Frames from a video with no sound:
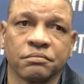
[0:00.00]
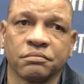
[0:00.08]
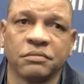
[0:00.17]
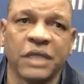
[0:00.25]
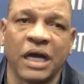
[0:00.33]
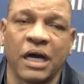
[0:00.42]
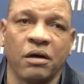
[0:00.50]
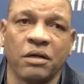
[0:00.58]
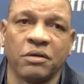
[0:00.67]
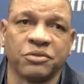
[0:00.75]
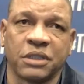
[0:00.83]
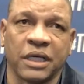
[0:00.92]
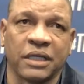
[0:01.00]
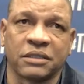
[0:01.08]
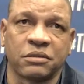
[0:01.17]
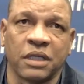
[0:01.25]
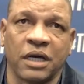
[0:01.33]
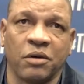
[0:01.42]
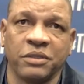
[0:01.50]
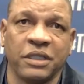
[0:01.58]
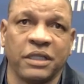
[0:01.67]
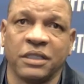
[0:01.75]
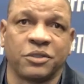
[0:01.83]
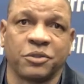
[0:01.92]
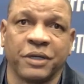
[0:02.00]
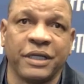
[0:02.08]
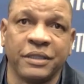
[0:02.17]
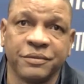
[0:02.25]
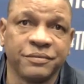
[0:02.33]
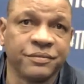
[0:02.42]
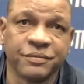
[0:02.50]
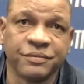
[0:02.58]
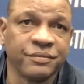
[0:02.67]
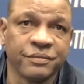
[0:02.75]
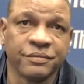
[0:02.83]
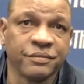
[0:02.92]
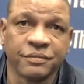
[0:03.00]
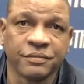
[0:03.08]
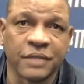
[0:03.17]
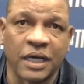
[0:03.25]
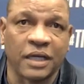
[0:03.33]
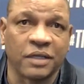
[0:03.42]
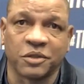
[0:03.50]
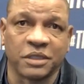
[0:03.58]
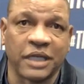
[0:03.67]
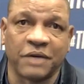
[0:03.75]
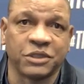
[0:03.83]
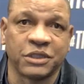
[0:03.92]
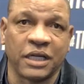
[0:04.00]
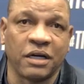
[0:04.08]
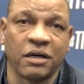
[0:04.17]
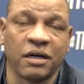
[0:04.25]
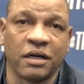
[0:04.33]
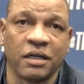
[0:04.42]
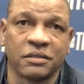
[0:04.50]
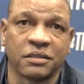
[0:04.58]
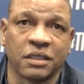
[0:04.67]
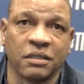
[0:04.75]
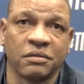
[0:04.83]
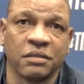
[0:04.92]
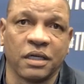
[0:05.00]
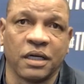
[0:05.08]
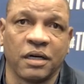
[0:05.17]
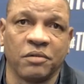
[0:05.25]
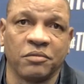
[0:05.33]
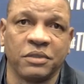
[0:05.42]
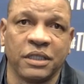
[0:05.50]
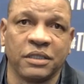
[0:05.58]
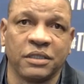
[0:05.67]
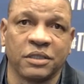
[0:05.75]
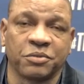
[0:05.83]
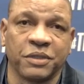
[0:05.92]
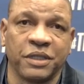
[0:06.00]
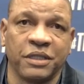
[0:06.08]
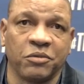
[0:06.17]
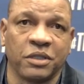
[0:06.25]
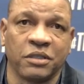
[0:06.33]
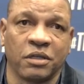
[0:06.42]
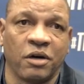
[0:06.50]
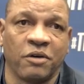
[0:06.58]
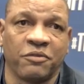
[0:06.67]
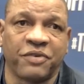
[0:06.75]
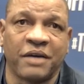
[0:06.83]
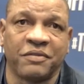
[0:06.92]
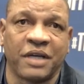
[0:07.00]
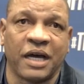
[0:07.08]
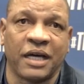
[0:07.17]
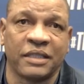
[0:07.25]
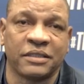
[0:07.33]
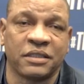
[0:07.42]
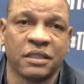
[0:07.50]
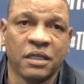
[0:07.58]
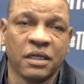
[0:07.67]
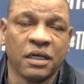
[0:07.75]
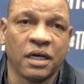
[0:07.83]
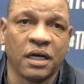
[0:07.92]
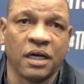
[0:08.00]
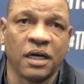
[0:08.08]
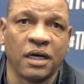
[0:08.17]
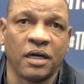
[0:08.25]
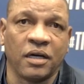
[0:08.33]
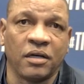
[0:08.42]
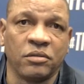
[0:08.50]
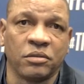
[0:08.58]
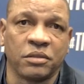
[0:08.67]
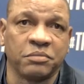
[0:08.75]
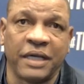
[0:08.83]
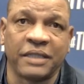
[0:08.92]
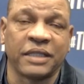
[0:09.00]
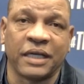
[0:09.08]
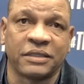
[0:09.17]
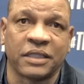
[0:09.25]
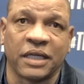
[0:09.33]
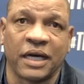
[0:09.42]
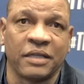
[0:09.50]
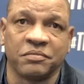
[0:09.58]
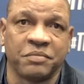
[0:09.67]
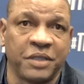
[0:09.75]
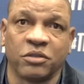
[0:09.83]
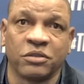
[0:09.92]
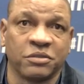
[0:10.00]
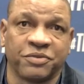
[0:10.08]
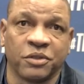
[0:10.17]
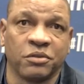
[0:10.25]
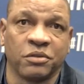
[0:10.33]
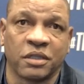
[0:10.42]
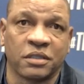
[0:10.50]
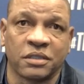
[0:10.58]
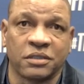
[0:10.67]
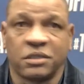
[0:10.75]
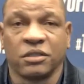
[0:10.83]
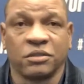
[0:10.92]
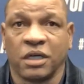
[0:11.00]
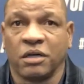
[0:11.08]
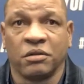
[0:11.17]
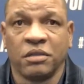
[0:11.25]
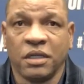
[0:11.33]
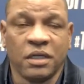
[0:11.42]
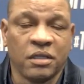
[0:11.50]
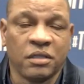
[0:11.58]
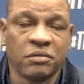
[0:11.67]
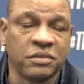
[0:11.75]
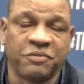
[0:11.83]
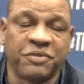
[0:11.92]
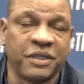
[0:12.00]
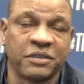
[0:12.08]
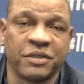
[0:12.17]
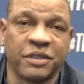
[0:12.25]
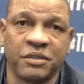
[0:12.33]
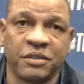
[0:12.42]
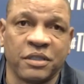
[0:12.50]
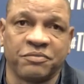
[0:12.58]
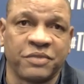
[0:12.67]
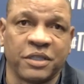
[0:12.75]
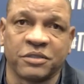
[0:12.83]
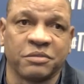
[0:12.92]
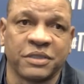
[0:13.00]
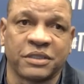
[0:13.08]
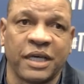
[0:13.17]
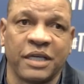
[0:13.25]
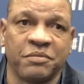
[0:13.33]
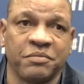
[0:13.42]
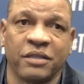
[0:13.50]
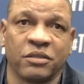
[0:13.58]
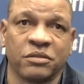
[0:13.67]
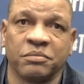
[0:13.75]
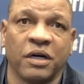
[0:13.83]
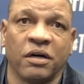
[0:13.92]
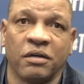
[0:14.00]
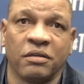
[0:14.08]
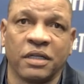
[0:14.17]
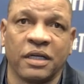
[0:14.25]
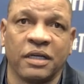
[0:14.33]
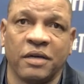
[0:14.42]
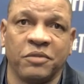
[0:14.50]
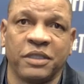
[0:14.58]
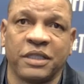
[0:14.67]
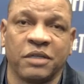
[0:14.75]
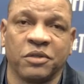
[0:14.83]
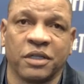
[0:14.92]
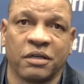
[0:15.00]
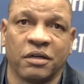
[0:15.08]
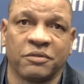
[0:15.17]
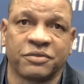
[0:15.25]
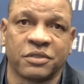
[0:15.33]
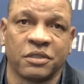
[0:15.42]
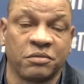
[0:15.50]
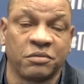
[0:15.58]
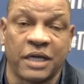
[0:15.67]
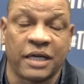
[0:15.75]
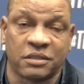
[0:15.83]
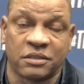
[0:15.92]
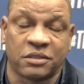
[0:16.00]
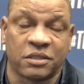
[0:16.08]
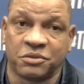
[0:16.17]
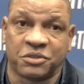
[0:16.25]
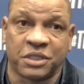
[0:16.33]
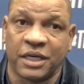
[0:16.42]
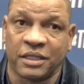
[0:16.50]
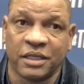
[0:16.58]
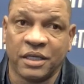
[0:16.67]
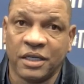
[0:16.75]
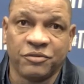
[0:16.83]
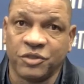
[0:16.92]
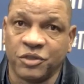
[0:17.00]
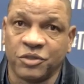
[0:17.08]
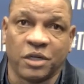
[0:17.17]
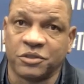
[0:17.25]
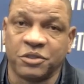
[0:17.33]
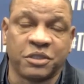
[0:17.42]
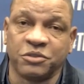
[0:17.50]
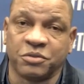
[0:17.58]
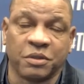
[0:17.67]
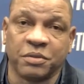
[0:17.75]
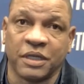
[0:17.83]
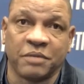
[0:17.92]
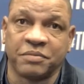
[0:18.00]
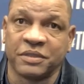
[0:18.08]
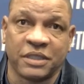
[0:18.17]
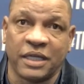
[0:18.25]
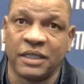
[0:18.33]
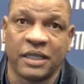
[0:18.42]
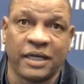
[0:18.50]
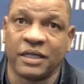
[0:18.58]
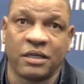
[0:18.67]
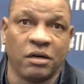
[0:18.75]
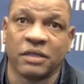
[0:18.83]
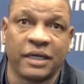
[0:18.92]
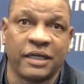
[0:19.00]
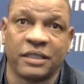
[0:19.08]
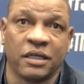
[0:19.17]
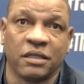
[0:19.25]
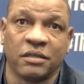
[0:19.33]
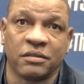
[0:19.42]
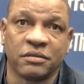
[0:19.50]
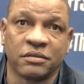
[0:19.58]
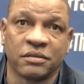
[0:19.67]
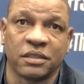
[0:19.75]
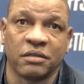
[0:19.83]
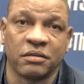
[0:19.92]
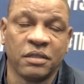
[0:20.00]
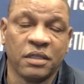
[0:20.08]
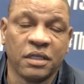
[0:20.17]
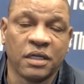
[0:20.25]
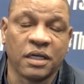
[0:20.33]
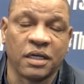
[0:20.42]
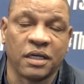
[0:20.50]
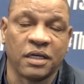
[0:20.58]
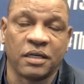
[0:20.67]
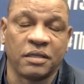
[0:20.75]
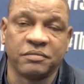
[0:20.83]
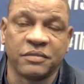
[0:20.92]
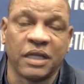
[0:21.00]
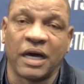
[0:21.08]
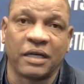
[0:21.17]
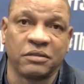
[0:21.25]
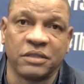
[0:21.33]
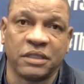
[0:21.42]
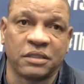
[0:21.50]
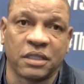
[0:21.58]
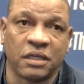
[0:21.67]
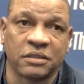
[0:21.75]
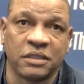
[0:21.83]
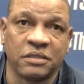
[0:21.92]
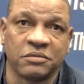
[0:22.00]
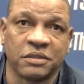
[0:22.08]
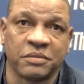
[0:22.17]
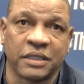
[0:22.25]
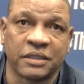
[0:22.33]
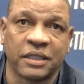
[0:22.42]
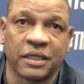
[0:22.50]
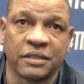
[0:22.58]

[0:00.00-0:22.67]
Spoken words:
No, it was just we needed a three. I don't think that was that hard. So we needed a three. I wanted all five guys who can make that shot be on the floor, because you don't know defensively if there's a mistake made on the ball and we get one off. So we actually told Shake, you thought you can dribble up and let it go, let it go. So, no, I don't need to talk to anyone about that.